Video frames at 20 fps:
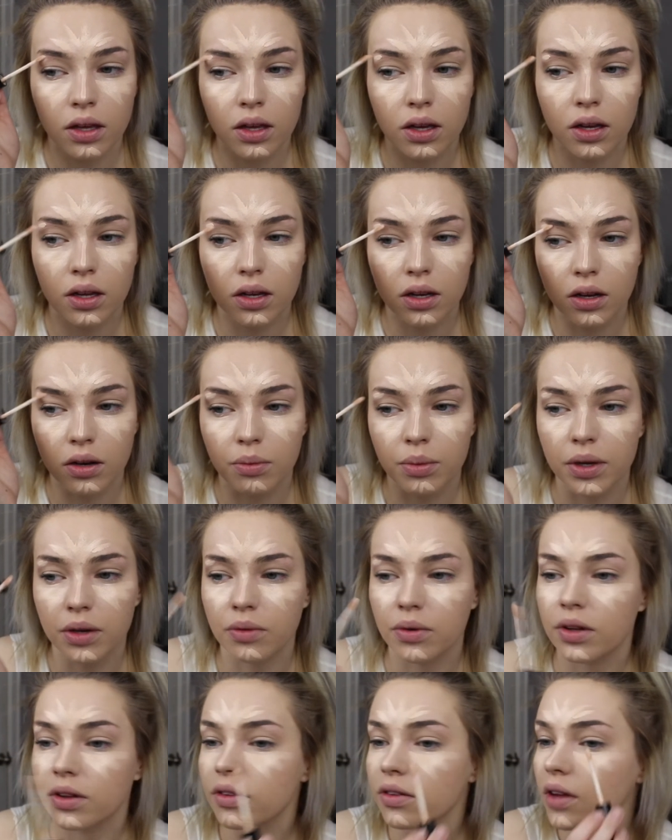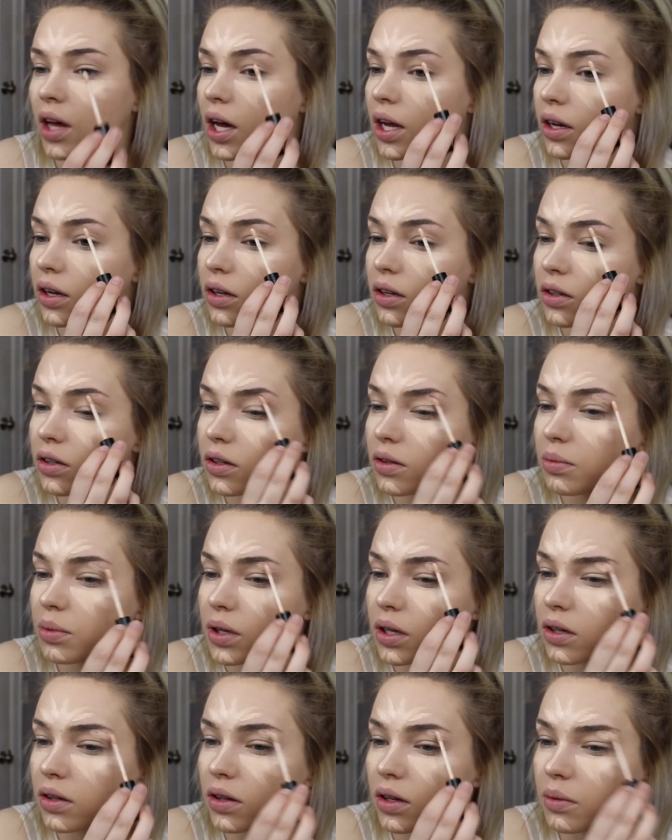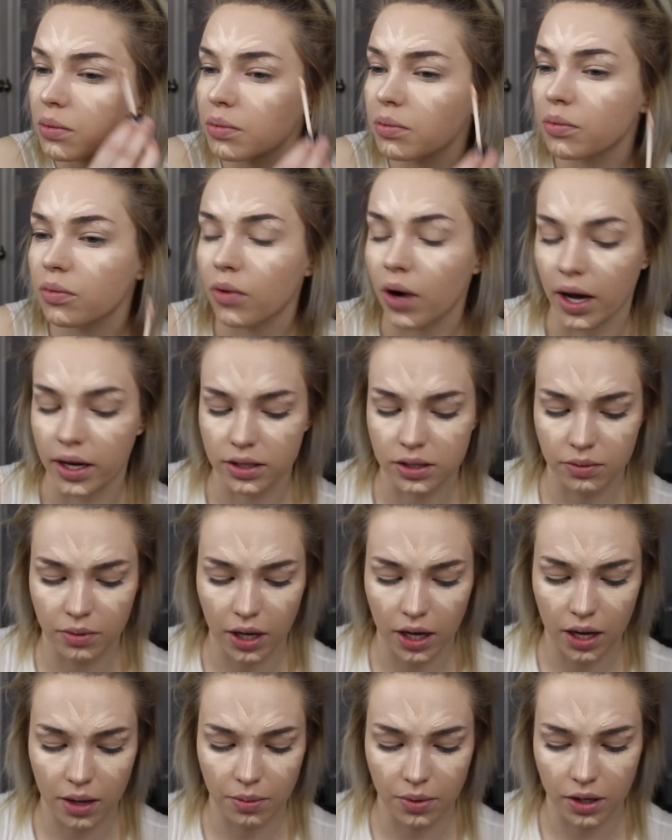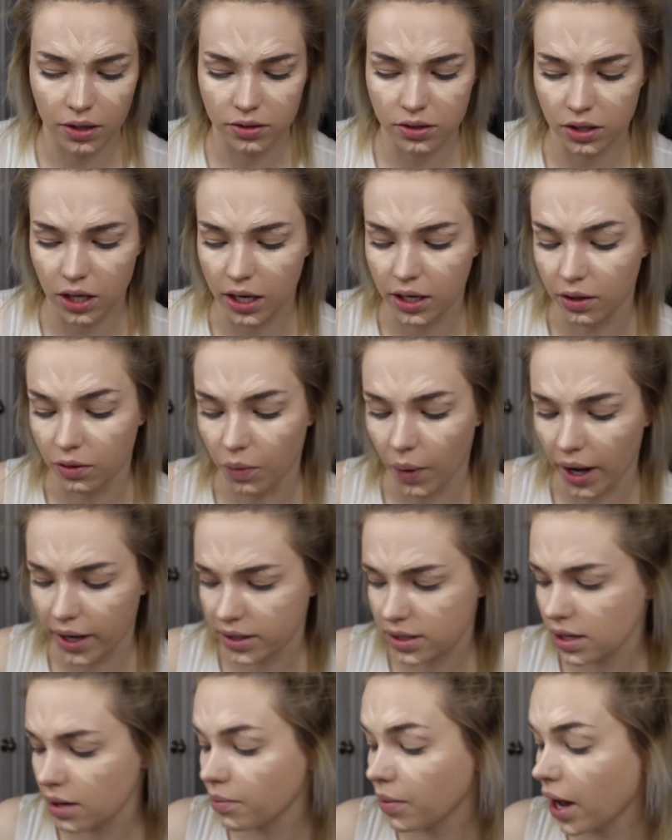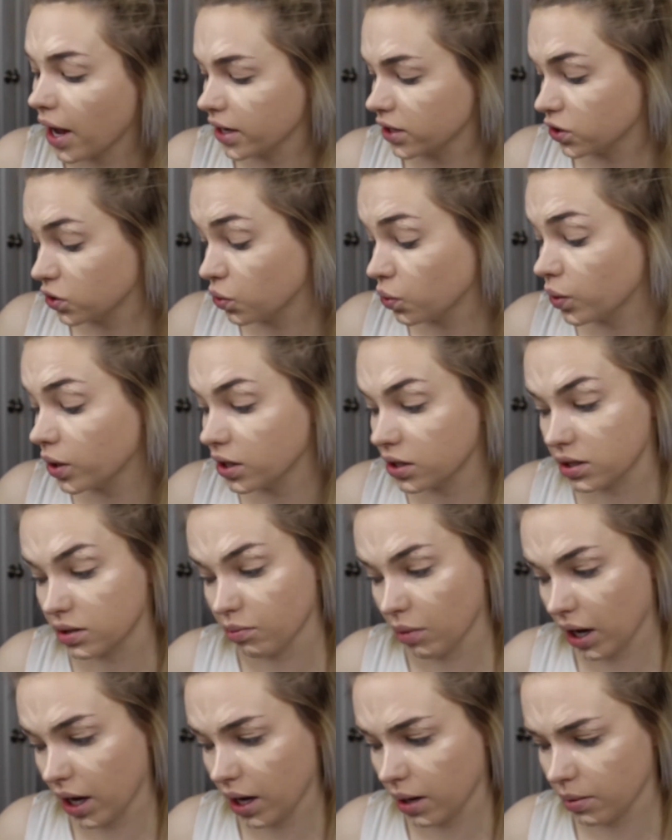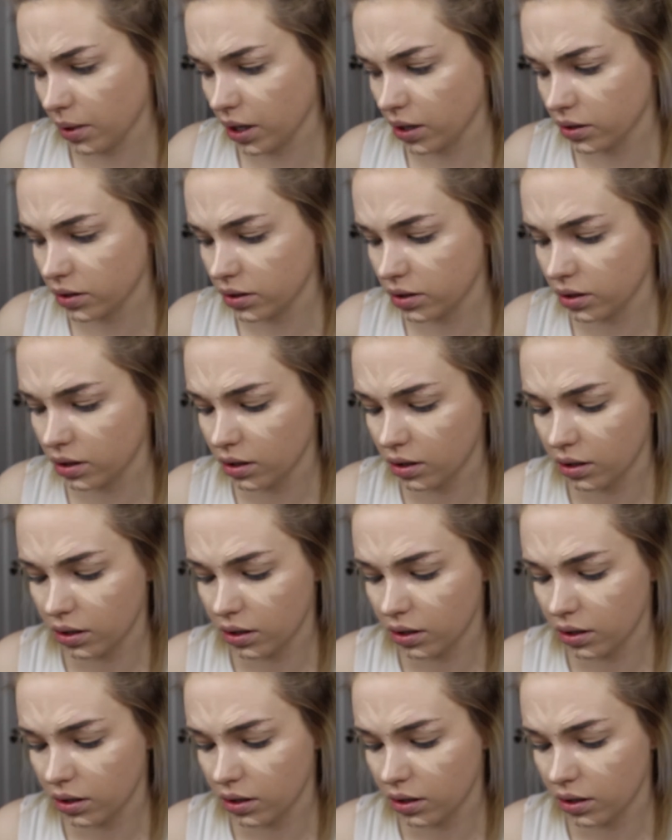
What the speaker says: And nobody wants that. And just because I waxed my eyebrows. I didn't wax them. I tweezed my eyebrows.